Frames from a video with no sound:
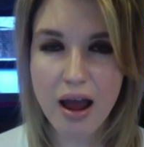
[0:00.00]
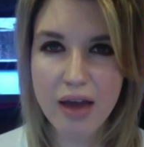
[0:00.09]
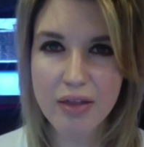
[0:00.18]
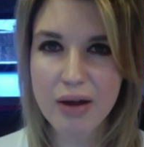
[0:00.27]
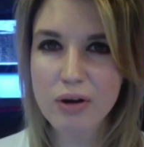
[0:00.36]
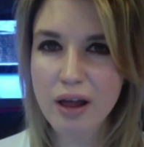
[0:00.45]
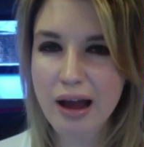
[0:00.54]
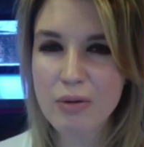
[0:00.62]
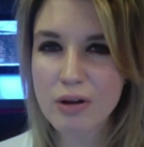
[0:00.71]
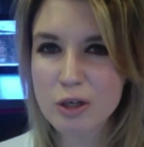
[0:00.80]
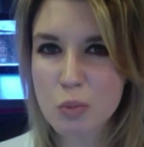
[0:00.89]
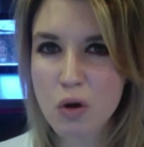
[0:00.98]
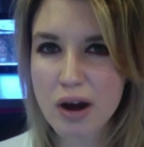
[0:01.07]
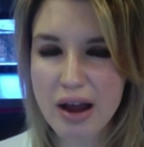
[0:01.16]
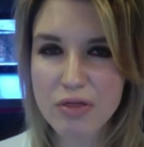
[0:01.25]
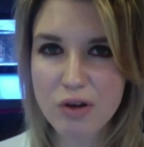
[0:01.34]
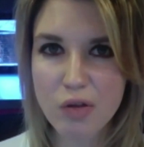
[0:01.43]
and then I would like to point
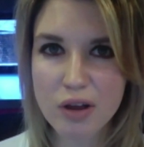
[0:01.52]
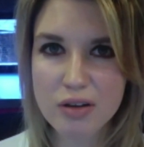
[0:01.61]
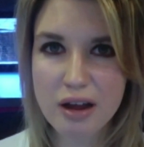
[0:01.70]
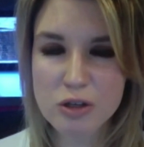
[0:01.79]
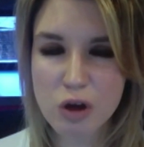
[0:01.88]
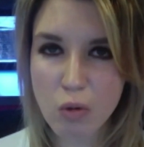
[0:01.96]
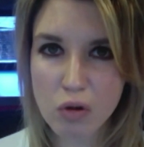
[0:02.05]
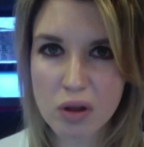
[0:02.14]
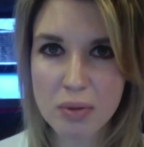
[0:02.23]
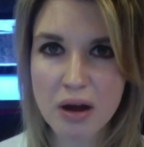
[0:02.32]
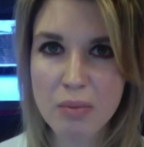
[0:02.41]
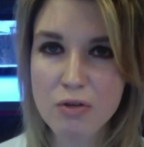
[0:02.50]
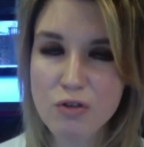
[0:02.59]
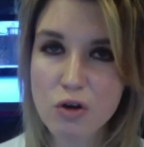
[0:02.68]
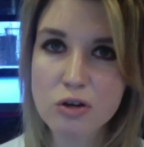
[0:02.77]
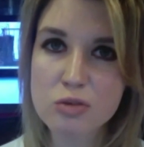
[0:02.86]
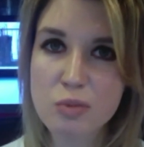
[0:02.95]
out, though, that that's really become a
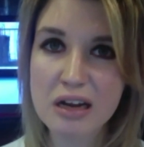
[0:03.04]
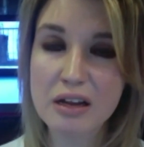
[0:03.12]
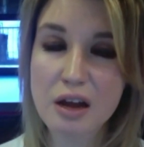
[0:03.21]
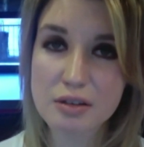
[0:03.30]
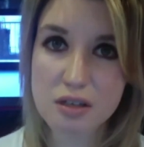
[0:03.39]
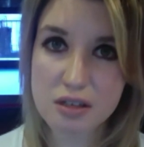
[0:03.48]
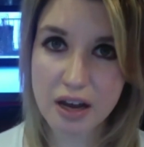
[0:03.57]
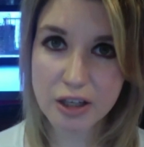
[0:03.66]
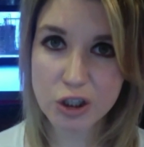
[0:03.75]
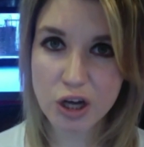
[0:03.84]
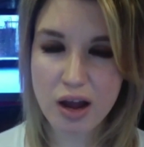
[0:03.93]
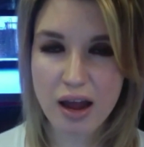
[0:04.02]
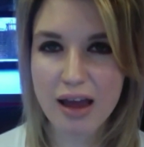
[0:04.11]
focus mainly on Stitch,